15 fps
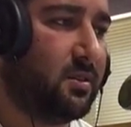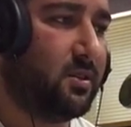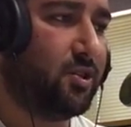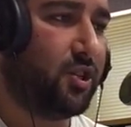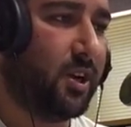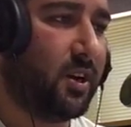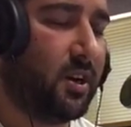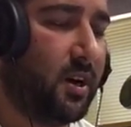
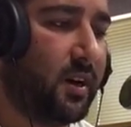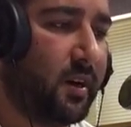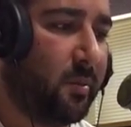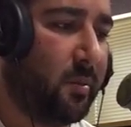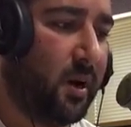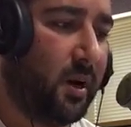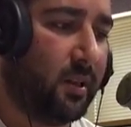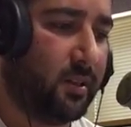
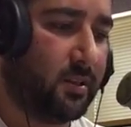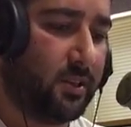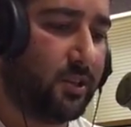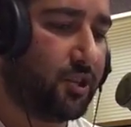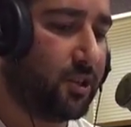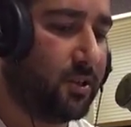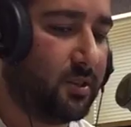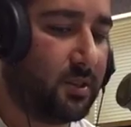Chechana
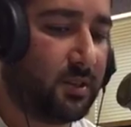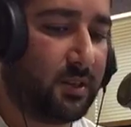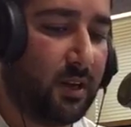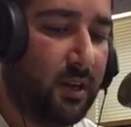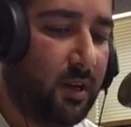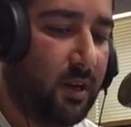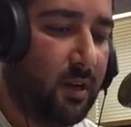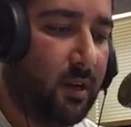politicians,
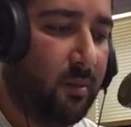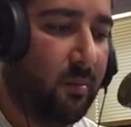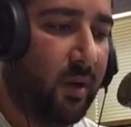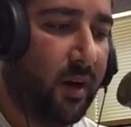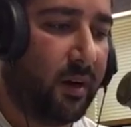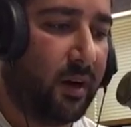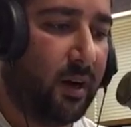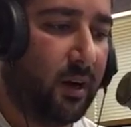
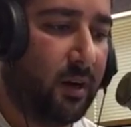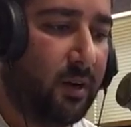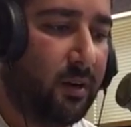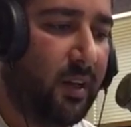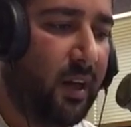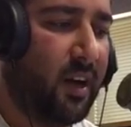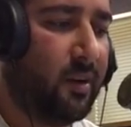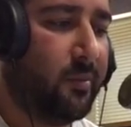Mara,
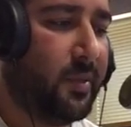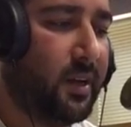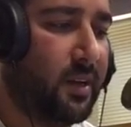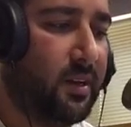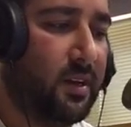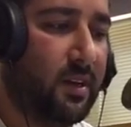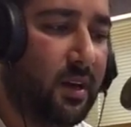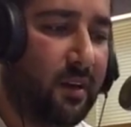the
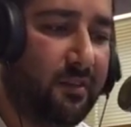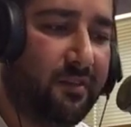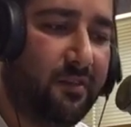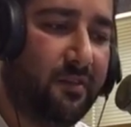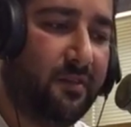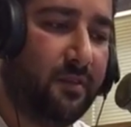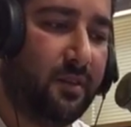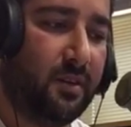
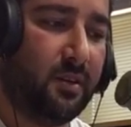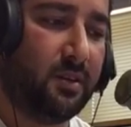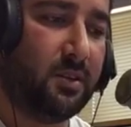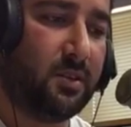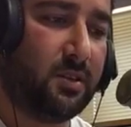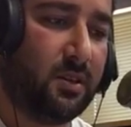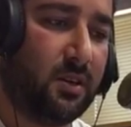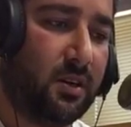NPDF
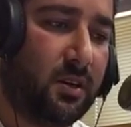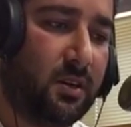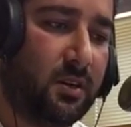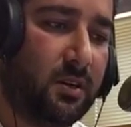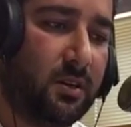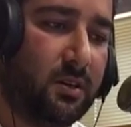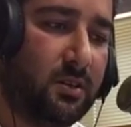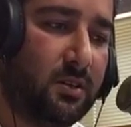
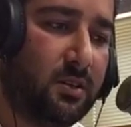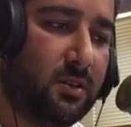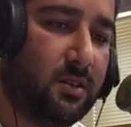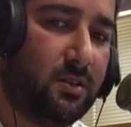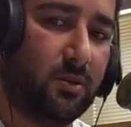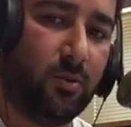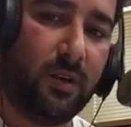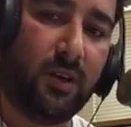is
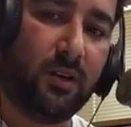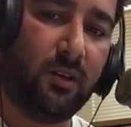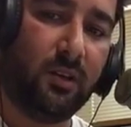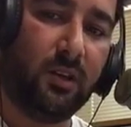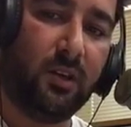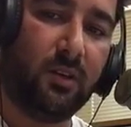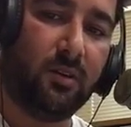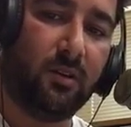doing
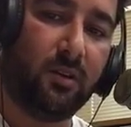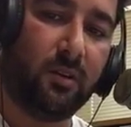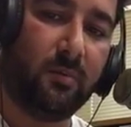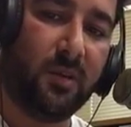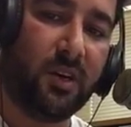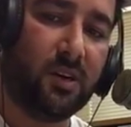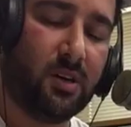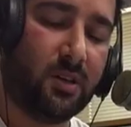illegal
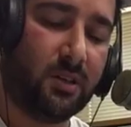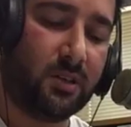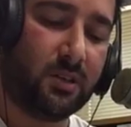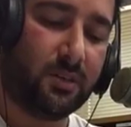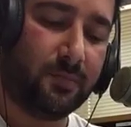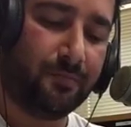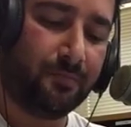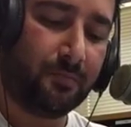
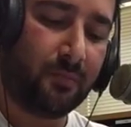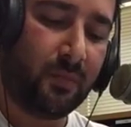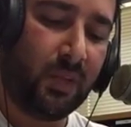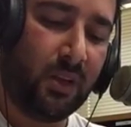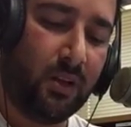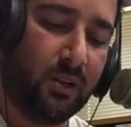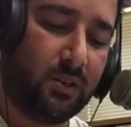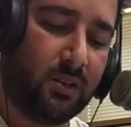because
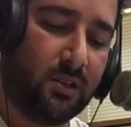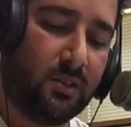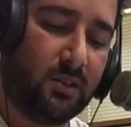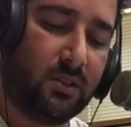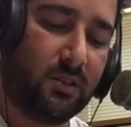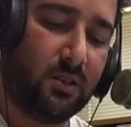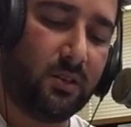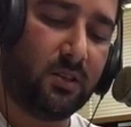
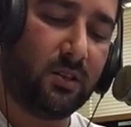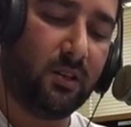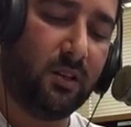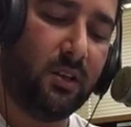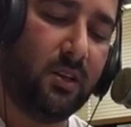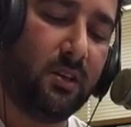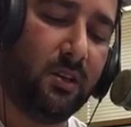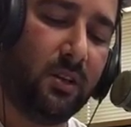it's
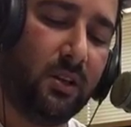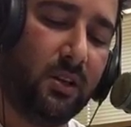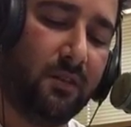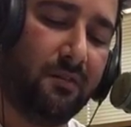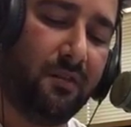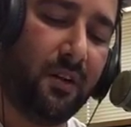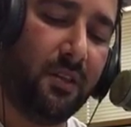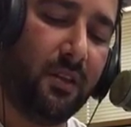illegally
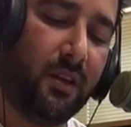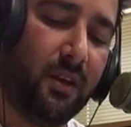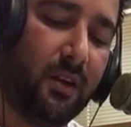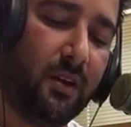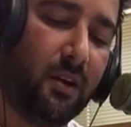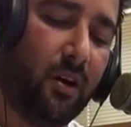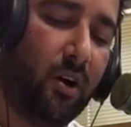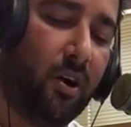
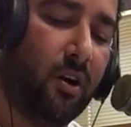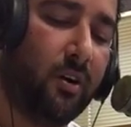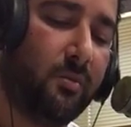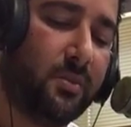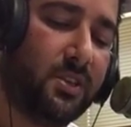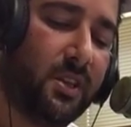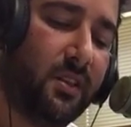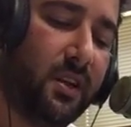funding
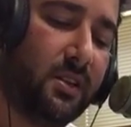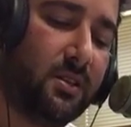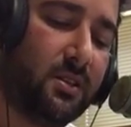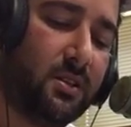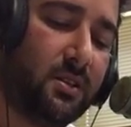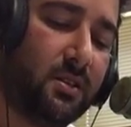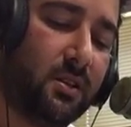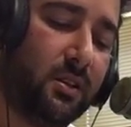arms, and
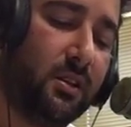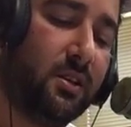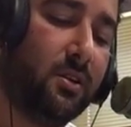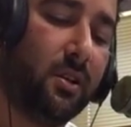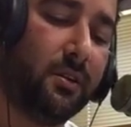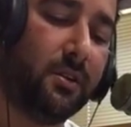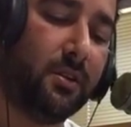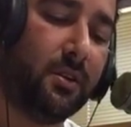that's illegal
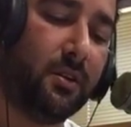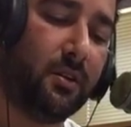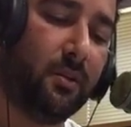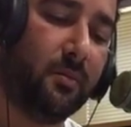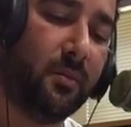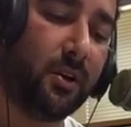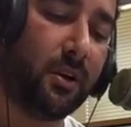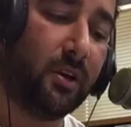under
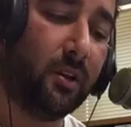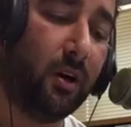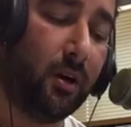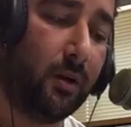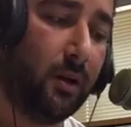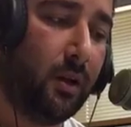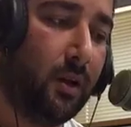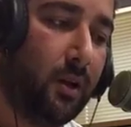American law.